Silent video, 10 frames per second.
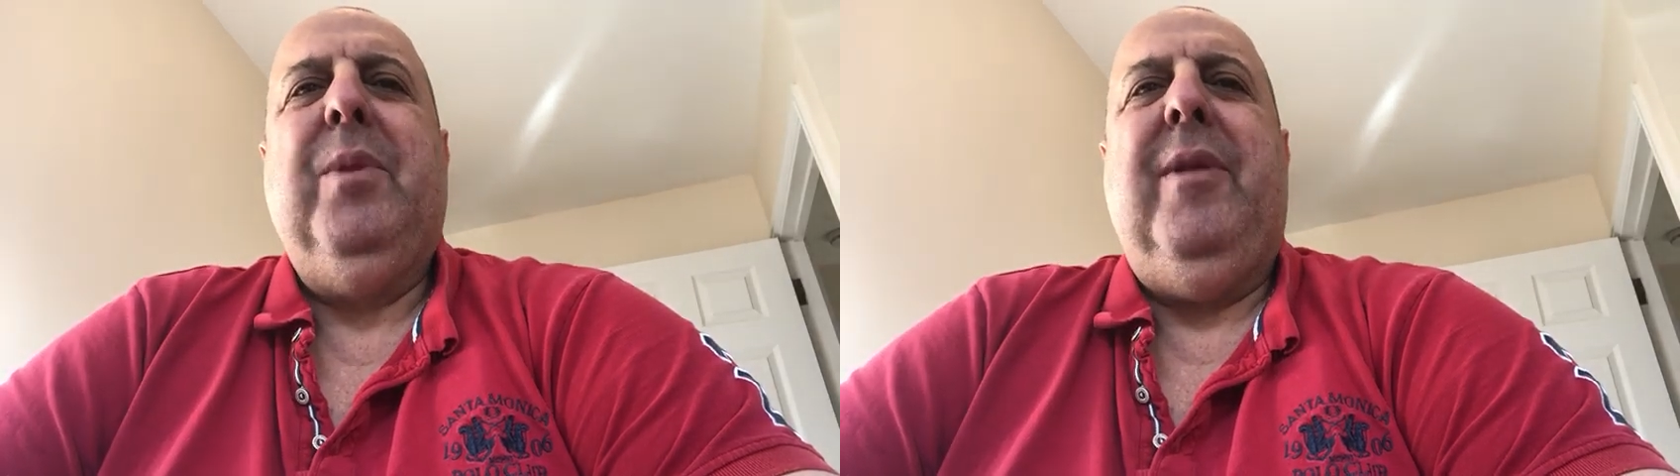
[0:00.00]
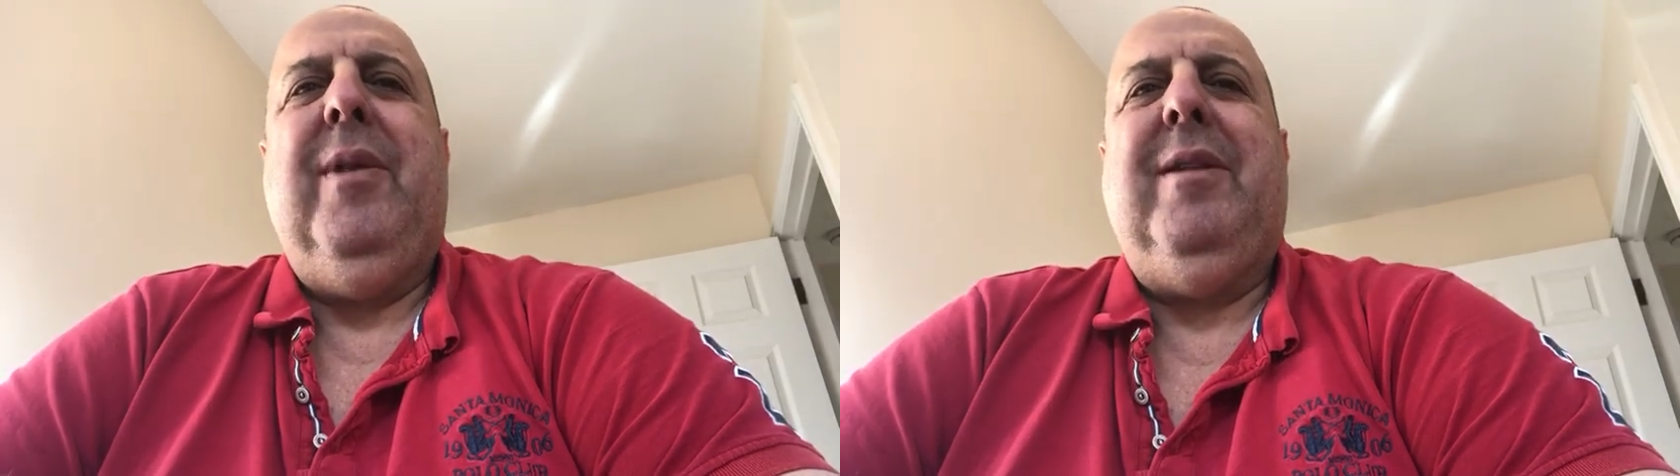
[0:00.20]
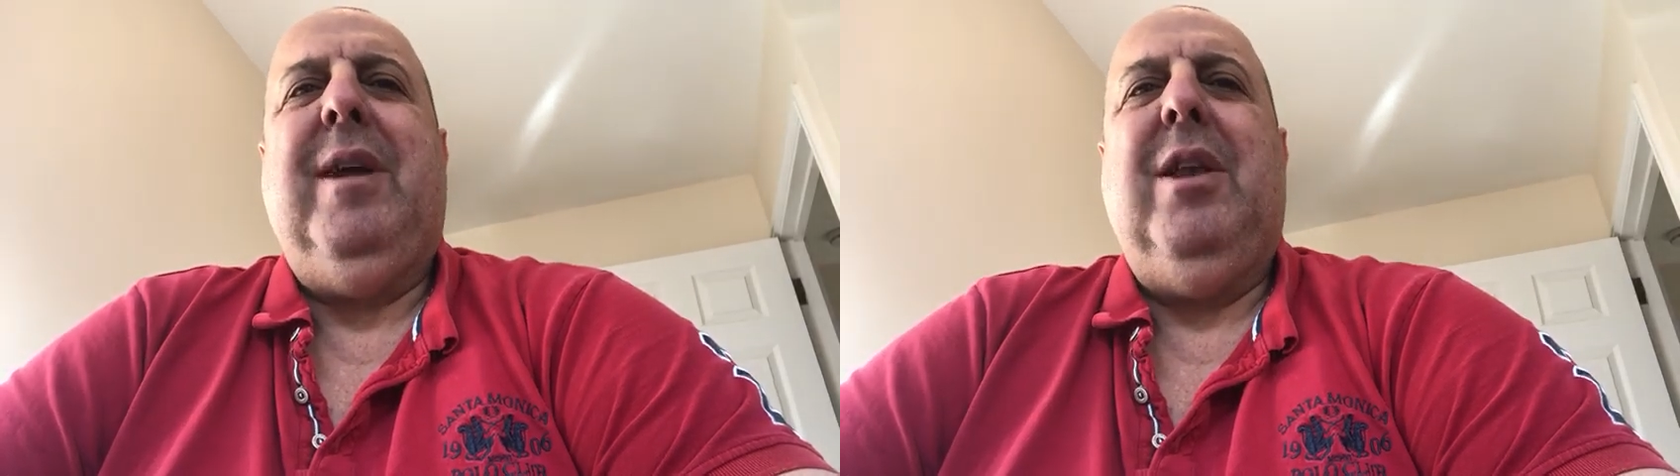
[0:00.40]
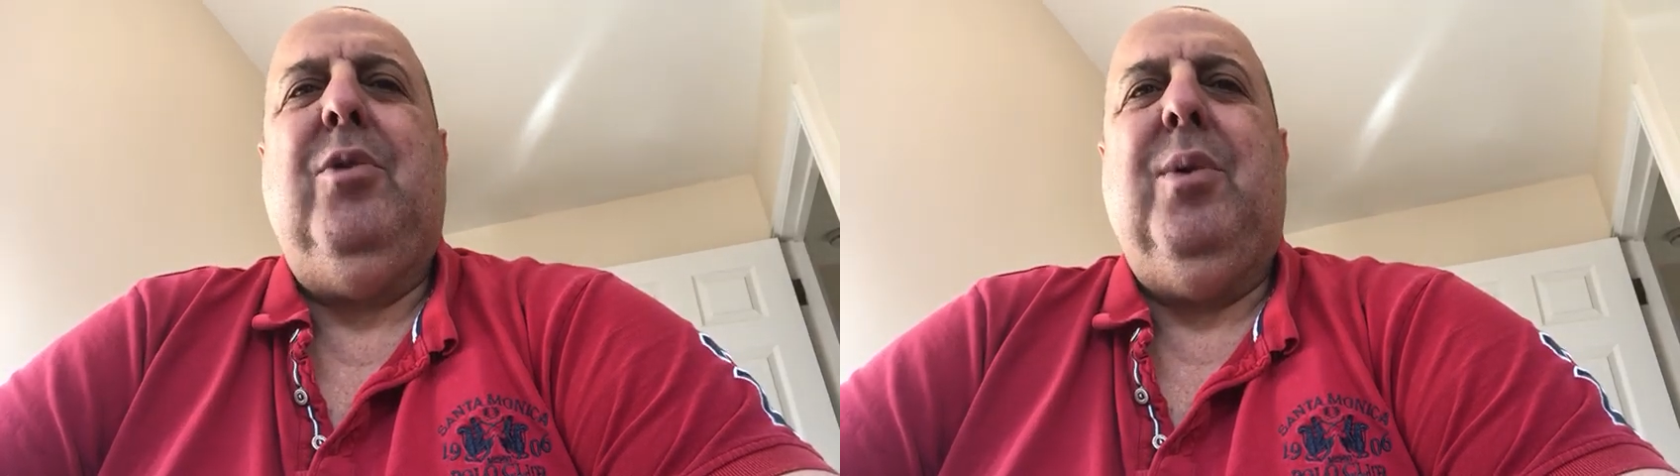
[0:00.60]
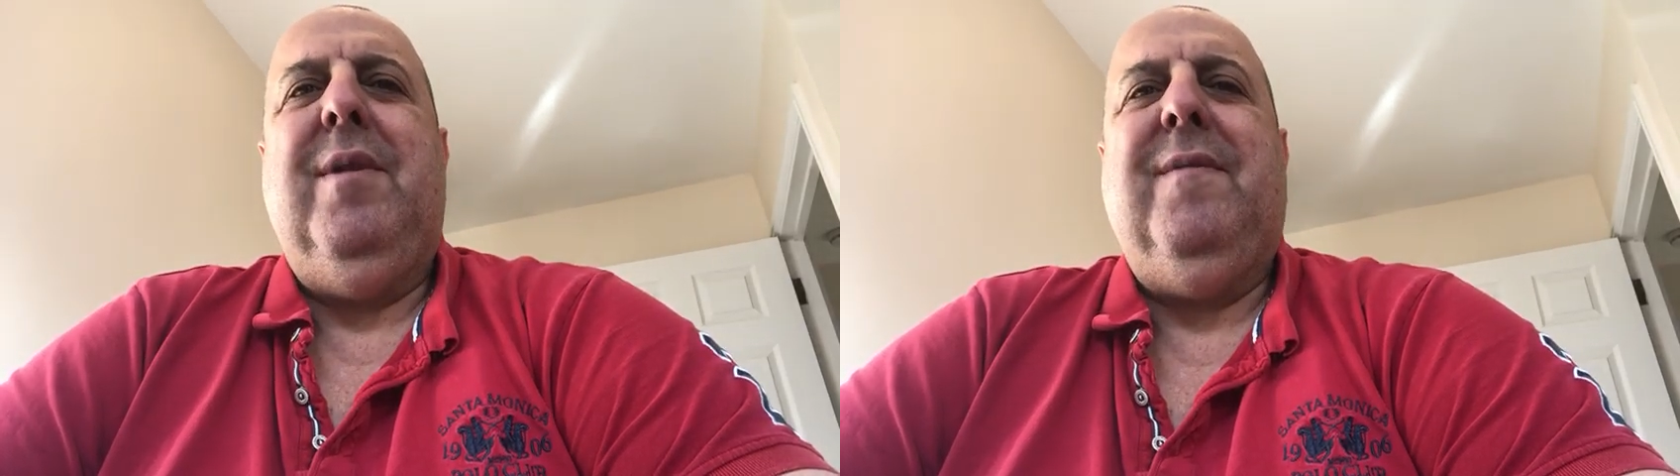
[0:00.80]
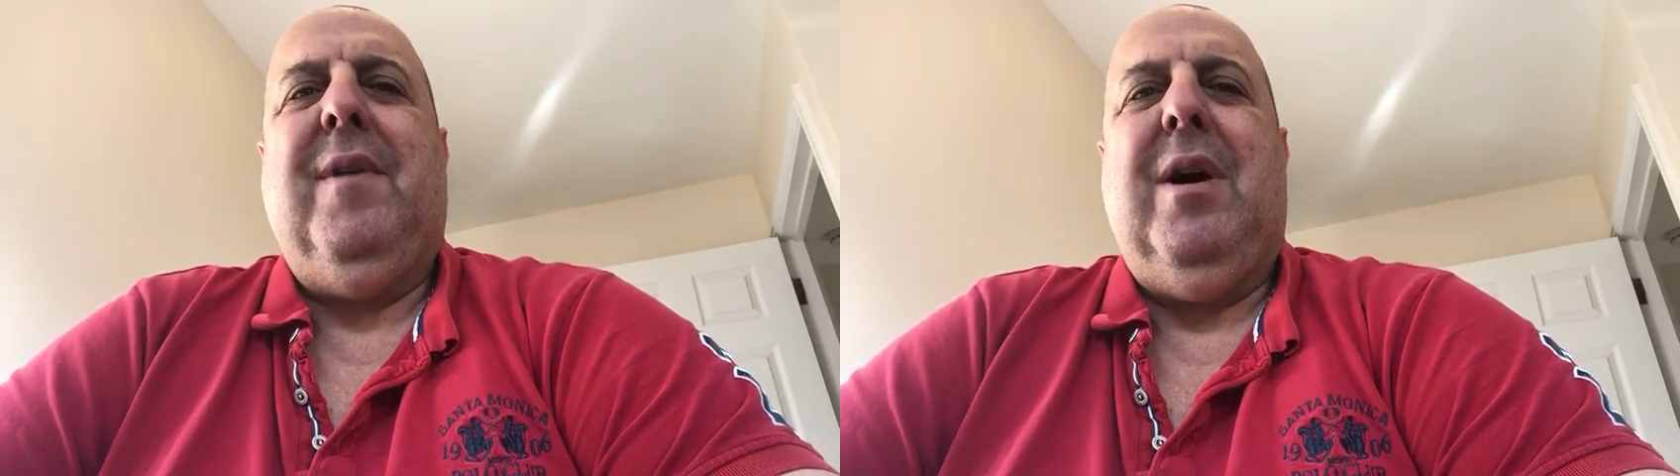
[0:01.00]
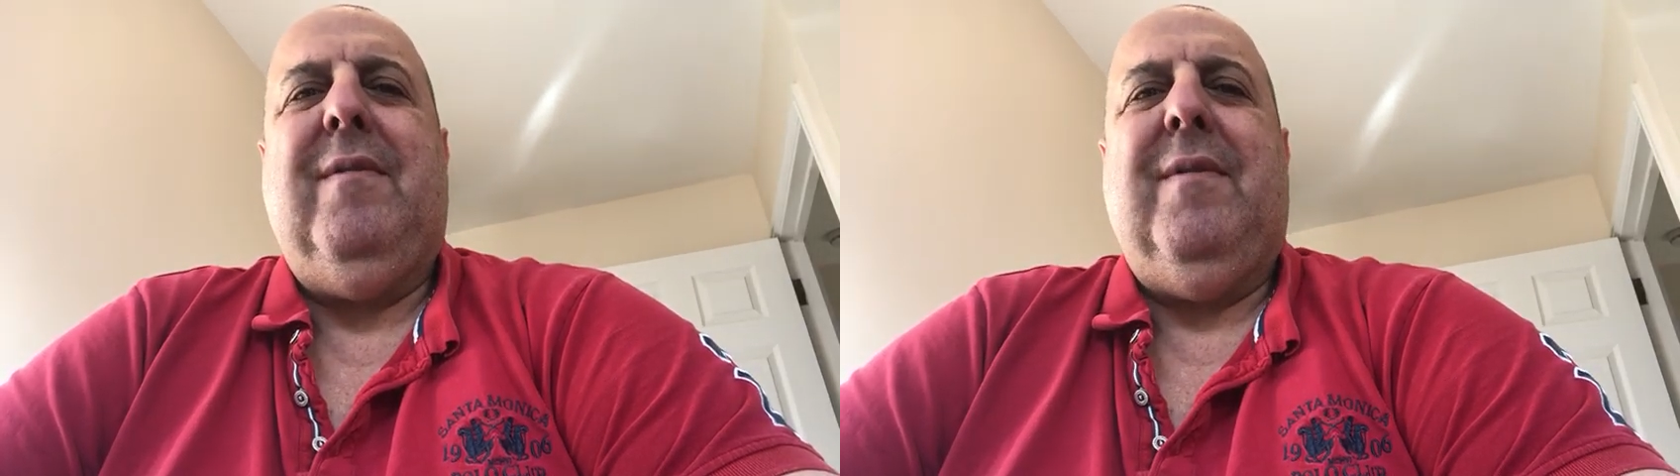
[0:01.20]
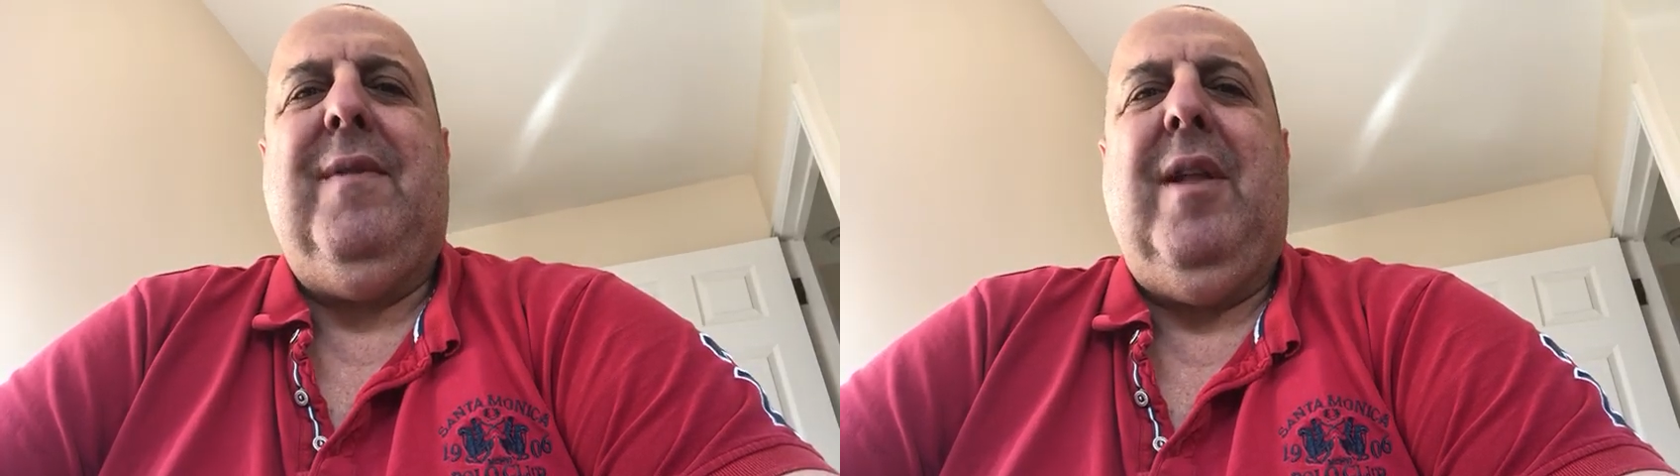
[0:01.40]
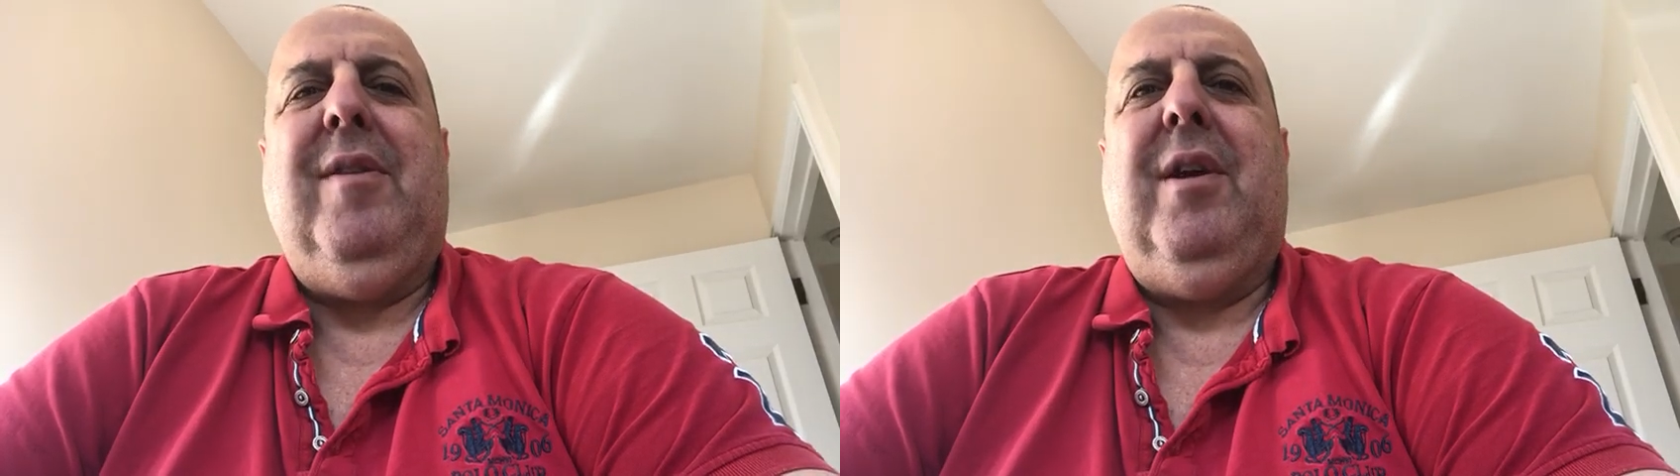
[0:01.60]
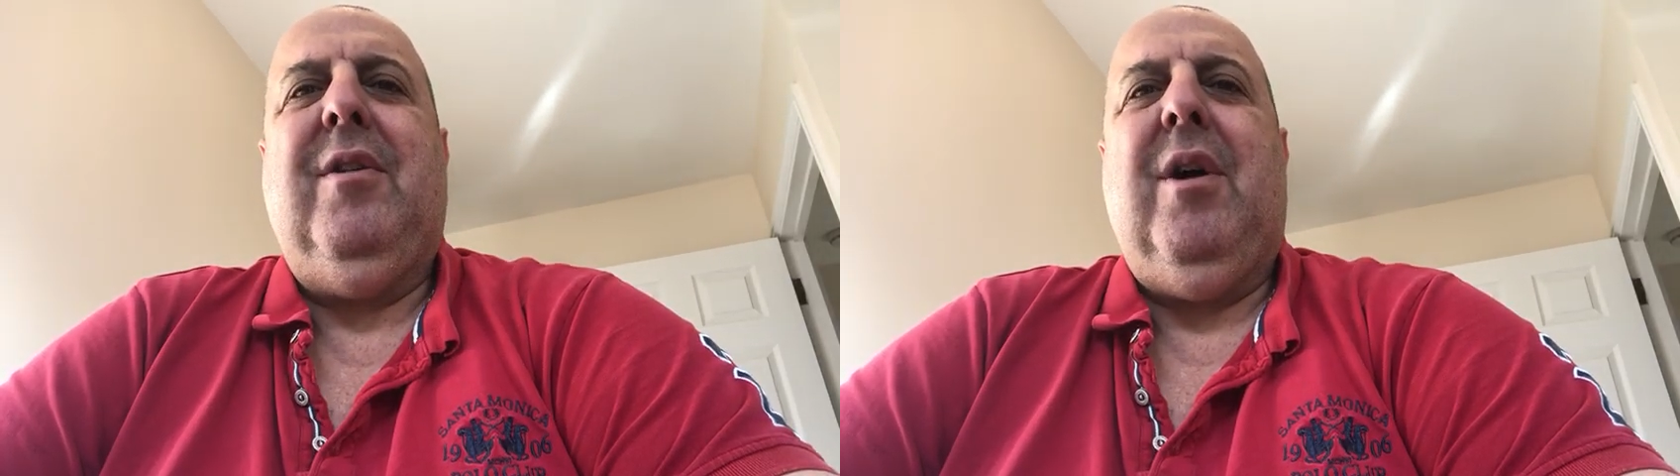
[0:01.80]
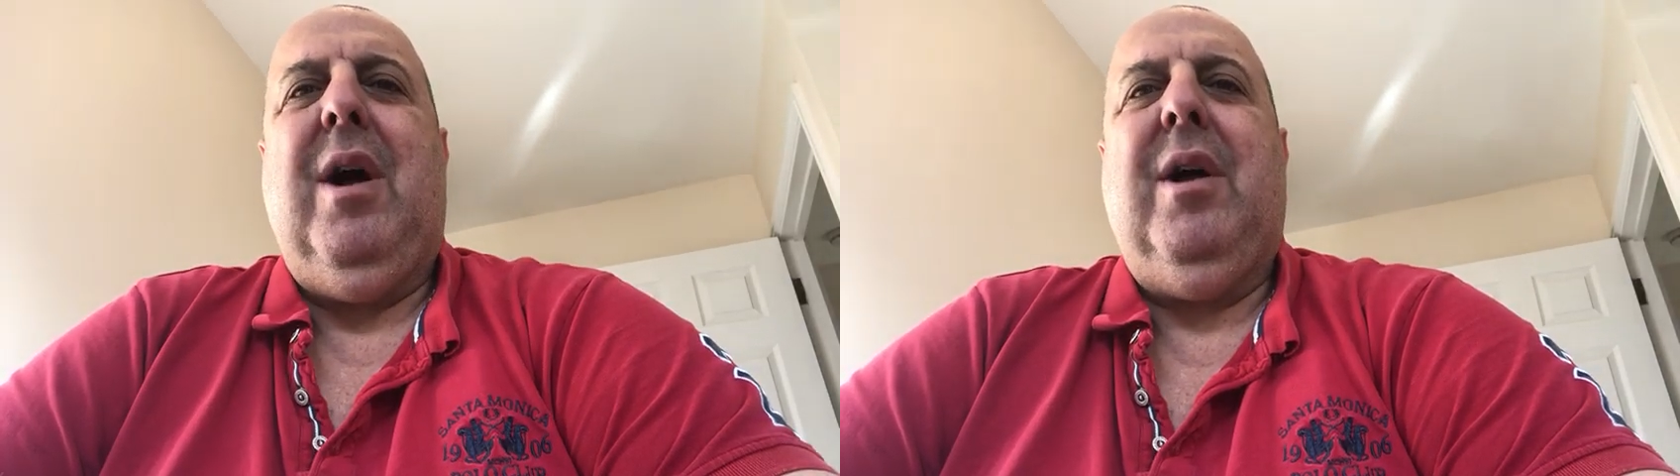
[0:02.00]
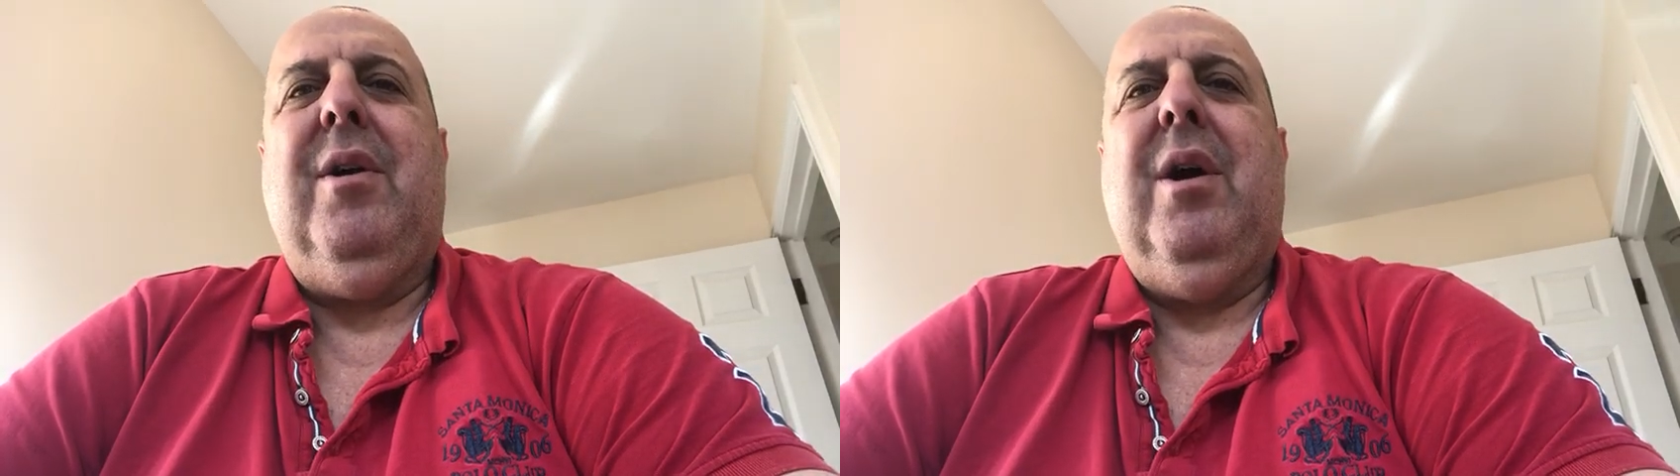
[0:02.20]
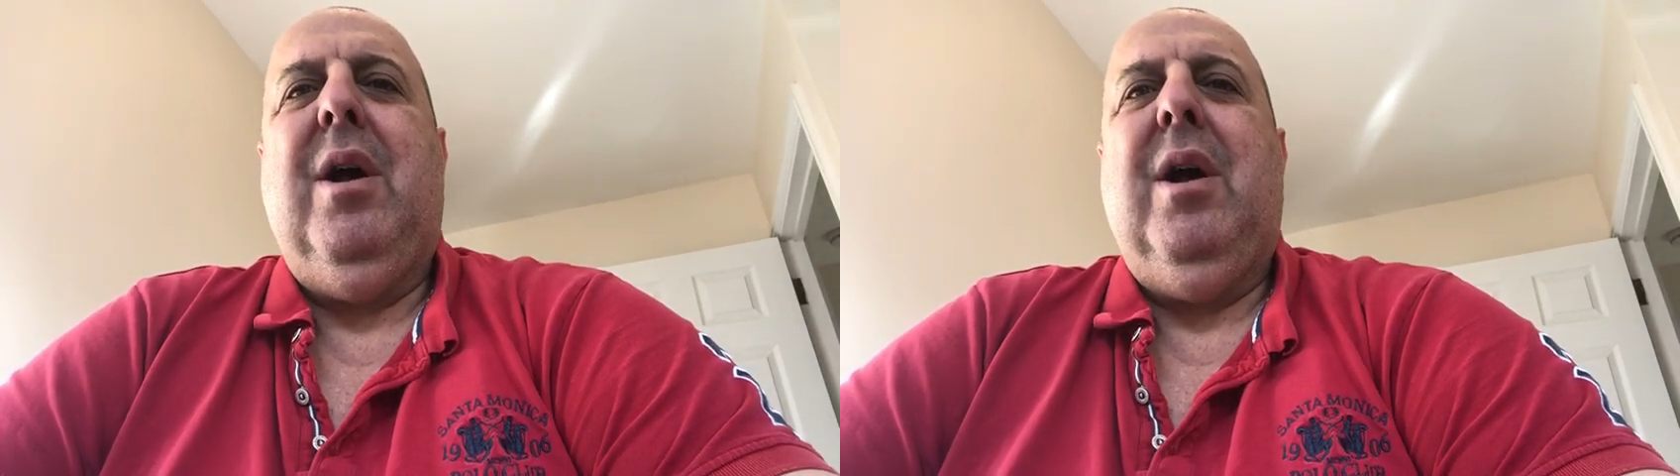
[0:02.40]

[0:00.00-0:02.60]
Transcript: In the ten twenty five, I fancy Krieger.